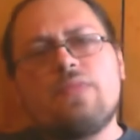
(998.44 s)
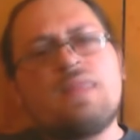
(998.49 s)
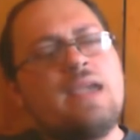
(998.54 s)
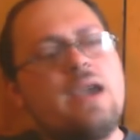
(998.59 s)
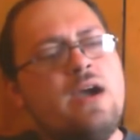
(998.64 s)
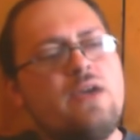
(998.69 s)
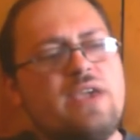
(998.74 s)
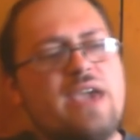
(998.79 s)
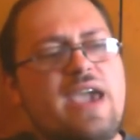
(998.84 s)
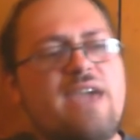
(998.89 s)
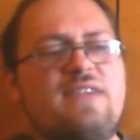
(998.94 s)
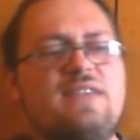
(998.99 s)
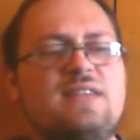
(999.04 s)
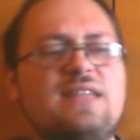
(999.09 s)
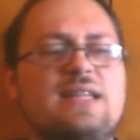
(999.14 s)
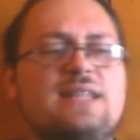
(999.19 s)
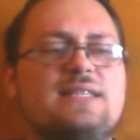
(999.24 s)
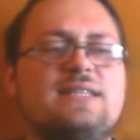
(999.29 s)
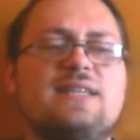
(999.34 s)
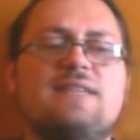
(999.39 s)
Okay, I think
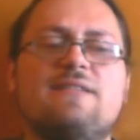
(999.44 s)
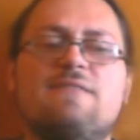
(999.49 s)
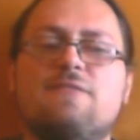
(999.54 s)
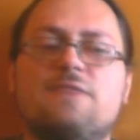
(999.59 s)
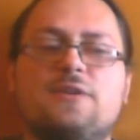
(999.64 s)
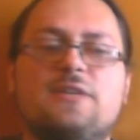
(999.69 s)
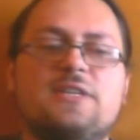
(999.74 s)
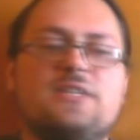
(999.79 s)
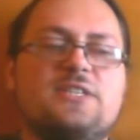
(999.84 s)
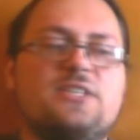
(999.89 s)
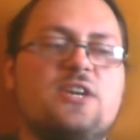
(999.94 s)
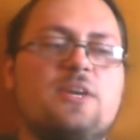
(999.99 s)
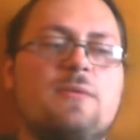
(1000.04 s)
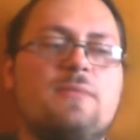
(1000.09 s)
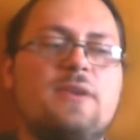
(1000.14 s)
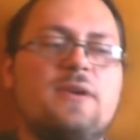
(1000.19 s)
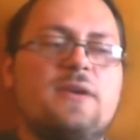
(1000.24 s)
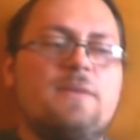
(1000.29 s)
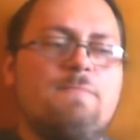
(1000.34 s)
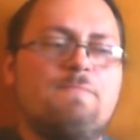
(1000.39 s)
that's enough for this
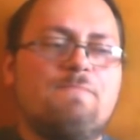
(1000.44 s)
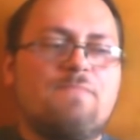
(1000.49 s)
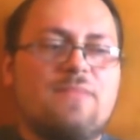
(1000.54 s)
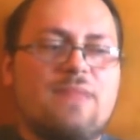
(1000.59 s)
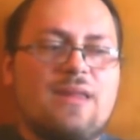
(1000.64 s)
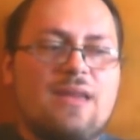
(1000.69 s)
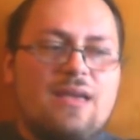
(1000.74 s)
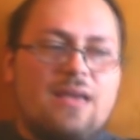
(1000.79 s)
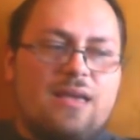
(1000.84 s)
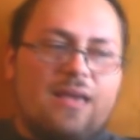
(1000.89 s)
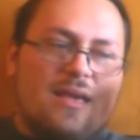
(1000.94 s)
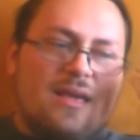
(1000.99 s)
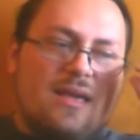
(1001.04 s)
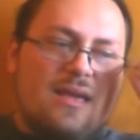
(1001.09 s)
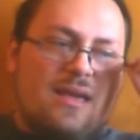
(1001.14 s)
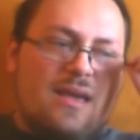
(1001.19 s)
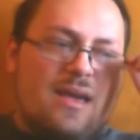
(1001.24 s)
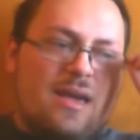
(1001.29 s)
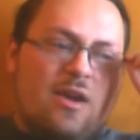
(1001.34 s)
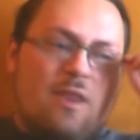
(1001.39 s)
topic.
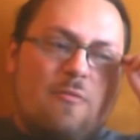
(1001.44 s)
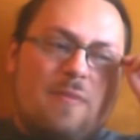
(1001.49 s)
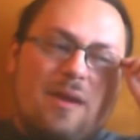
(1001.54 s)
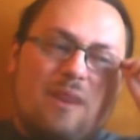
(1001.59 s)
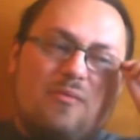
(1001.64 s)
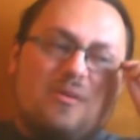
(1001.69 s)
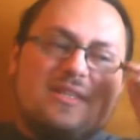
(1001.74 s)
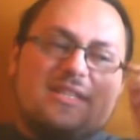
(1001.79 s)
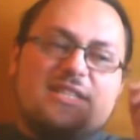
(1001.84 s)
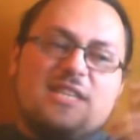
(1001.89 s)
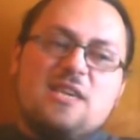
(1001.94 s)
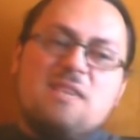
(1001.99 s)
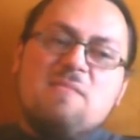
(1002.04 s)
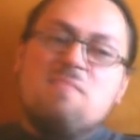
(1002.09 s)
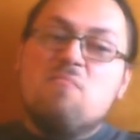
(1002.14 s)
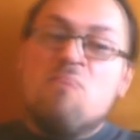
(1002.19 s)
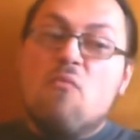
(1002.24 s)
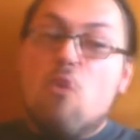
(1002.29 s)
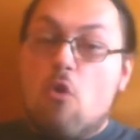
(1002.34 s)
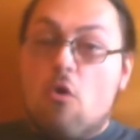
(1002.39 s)
I hope I will see
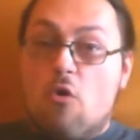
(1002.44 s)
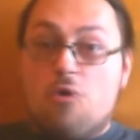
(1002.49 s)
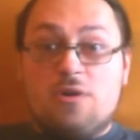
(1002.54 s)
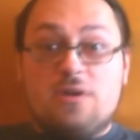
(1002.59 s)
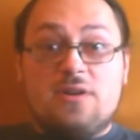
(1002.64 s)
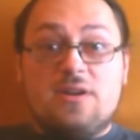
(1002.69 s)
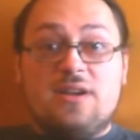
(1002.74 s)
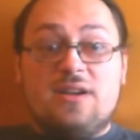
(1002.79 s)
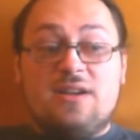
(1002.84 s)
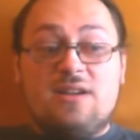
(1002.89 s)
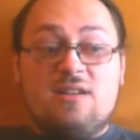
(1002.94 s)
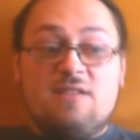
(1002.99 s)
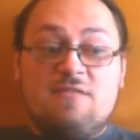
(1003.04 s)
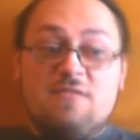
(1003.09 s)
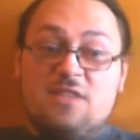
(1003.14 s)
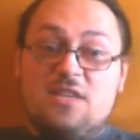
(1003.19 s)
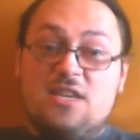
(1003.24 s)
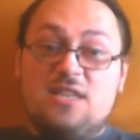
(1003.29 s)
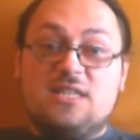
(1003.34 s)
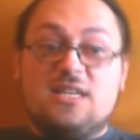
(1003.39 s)
more
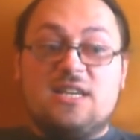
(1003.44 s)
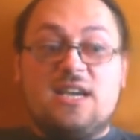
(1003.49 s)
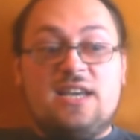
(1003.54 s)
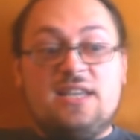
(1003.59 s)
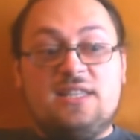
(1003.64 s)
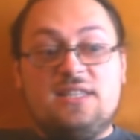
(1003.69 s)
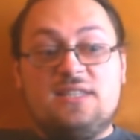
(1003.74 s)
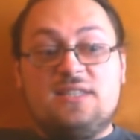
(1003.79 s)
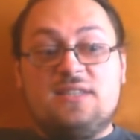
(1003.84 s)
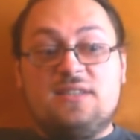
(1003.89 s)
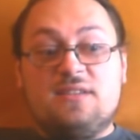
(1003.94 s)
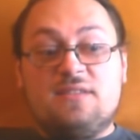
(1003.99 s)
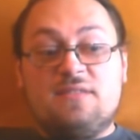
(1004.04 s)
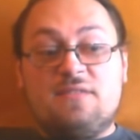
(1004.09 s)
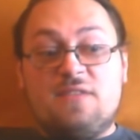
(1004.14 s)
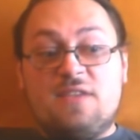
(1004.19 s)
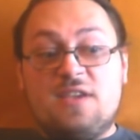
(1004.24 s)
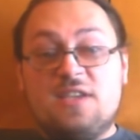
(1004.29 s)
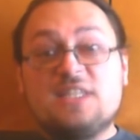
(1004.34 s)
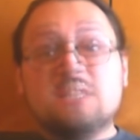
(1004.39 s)
of these kinds of
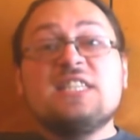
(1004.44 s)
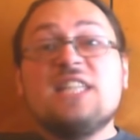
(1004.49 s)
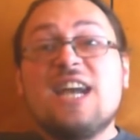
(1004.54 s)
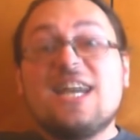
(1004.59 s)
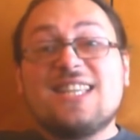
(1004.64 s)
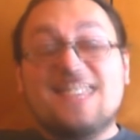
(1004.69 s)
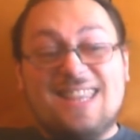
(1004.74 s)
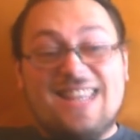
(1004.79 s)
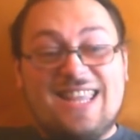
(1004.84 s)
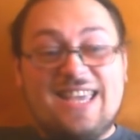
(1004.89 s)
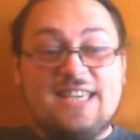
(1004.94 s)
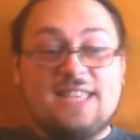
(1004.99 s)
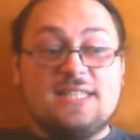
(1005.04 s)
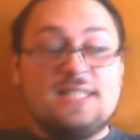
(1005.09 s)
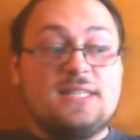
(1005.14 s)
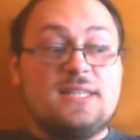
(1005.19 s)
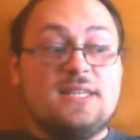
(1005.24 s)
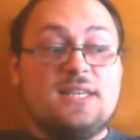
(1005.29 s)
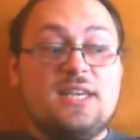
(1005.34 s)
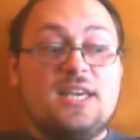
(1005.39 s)
things, not
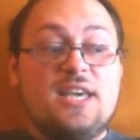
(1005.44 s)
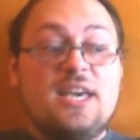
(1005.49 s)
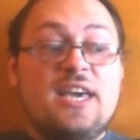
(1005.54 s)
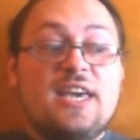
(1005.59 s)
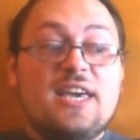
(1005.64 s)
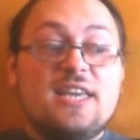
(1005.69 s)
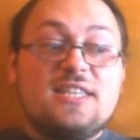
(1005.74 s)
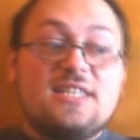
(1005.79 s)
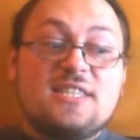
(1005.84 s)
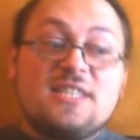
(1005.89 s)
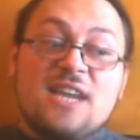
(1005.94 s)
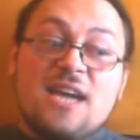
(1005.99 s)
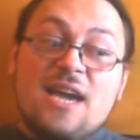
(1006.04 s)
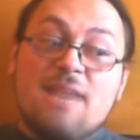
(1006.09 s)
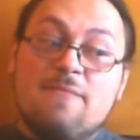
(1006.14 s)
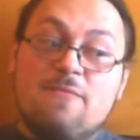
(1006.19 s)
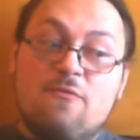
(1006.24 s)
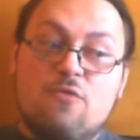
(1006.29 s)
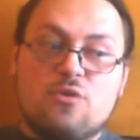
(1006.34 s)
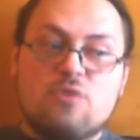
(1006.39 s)
less. It's
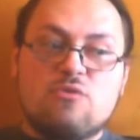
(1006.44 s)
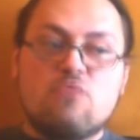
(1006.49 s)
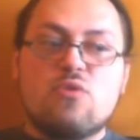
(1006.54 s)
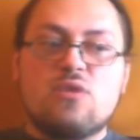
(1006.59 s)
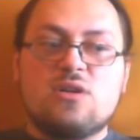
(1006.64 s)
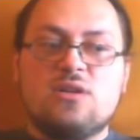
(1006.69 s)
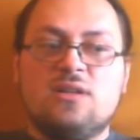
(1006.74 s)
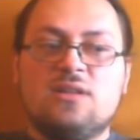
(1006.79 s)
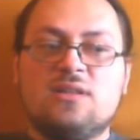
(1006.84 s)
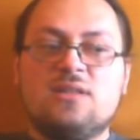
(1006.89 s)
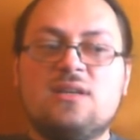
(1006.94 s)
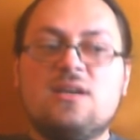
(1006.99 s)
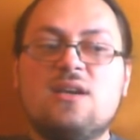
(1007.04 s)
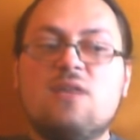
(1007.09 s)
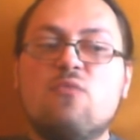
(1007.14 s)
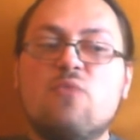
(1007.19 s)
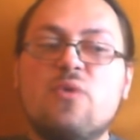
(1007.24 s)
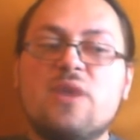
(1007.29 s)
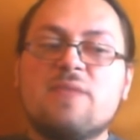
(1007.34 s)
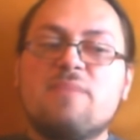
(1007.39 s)
time for a world
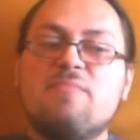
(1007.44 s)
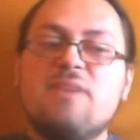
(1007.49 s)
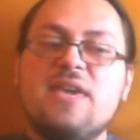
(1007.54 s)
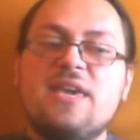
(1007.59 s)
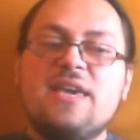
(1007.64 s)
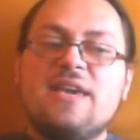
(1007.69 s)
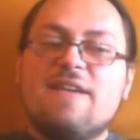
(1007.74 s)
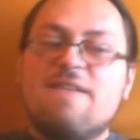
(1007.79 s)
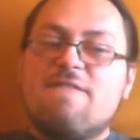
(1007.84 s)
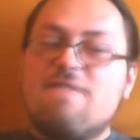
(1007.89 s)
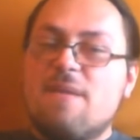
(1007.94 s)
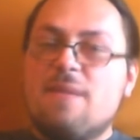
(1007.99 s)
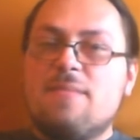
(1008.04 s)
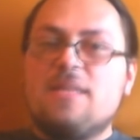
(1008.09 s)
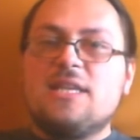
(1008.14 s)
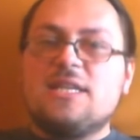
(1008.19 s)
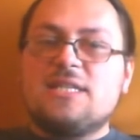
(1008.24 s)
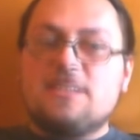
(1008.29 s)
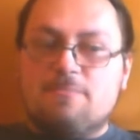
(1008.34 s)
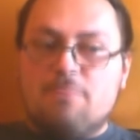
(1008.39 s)
where being a
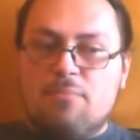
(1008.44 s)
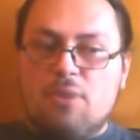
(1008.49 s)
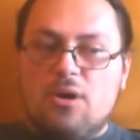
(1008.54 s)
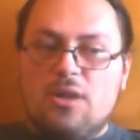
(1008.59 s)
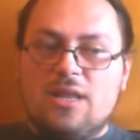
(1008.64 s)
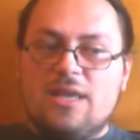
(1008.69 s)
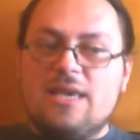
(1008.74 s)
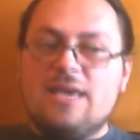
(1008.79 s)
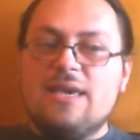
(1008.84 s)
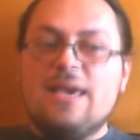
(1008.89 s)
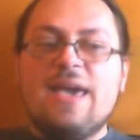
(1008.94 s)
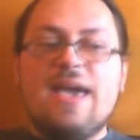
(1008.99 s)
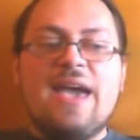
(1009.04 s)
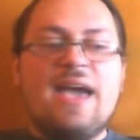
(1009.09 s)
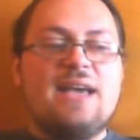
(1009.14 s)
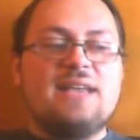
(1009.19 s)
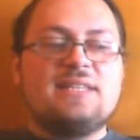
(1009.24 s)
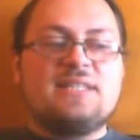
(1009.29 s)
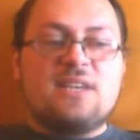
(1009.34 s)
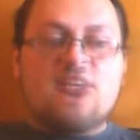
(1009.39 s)
feminist bully
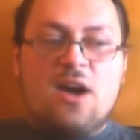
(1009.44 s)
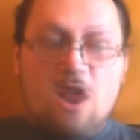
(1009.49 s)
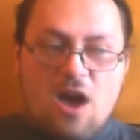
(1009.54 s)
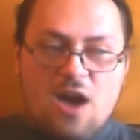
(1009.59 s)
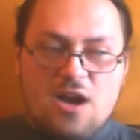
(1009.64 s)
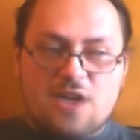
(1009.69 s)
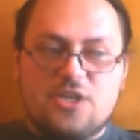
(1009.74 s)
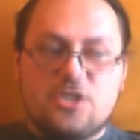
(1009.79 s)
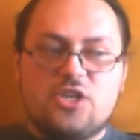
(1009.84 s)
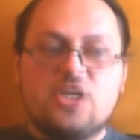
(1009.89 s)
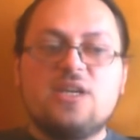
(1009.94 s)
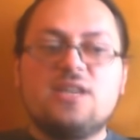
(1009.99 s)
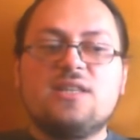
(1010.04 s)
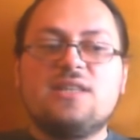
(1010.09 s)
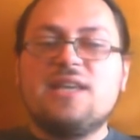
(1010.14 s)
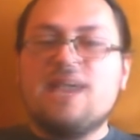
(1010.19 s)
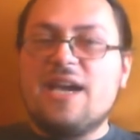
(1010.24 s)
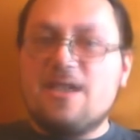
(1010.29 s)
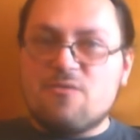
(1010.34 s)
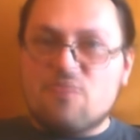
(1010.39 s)
has harsh,
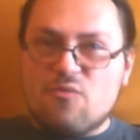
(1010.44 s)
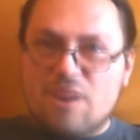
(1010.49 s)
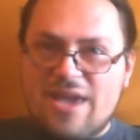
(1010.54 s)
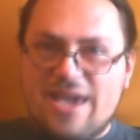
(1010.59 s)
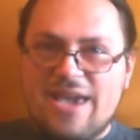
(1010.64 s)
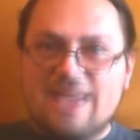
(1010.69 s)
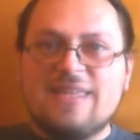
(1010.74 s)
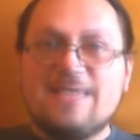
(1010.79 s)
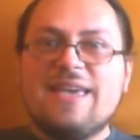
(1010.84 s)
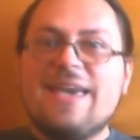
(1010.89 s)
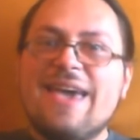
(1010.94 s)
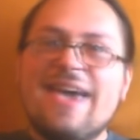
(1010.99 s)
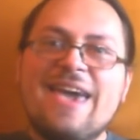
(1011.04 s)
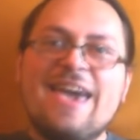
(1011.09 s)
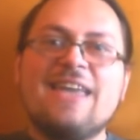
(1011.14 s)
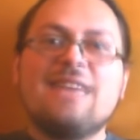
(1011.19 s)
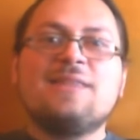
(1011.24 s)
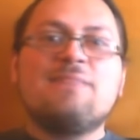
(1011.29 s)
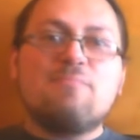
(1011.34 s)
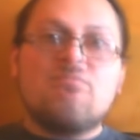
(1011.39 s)
direct,
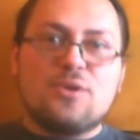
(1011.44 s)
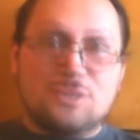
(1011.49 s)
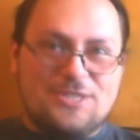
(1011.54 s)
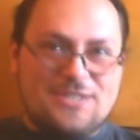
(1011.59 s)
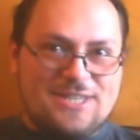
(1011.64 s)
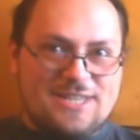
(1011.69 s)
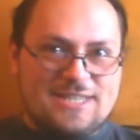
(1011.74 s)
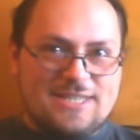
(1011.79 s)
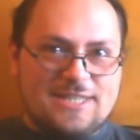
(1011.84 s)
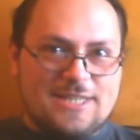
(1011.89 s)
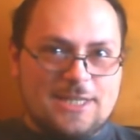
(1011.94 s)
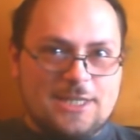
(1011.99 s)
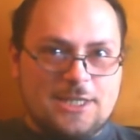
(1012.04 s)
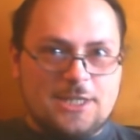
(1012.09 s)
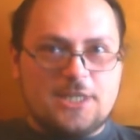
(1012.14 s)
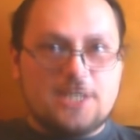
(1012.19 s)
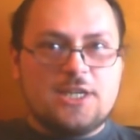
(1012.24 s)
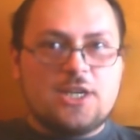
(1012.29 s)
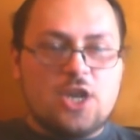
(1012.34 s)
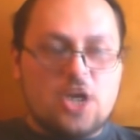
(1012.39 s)
and persistent
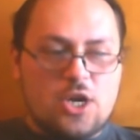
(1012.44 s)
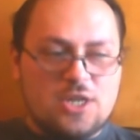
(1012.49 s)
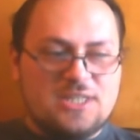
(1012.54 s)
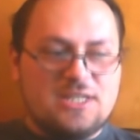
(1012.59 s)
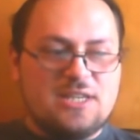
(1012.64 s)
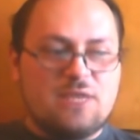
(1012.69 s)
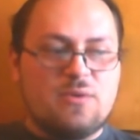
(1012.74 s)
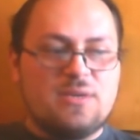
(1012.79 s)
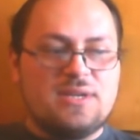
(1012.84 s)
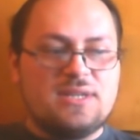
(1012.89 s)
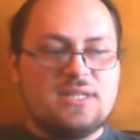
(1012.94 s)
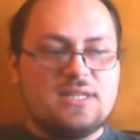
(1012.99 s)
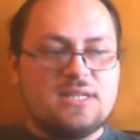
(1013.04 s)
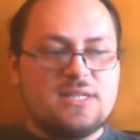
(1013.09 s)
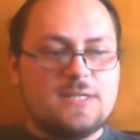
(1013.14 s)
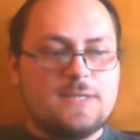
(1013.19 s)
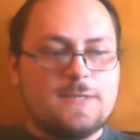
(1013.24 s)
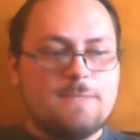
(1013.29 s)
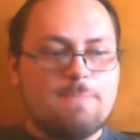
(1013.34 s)
consequences.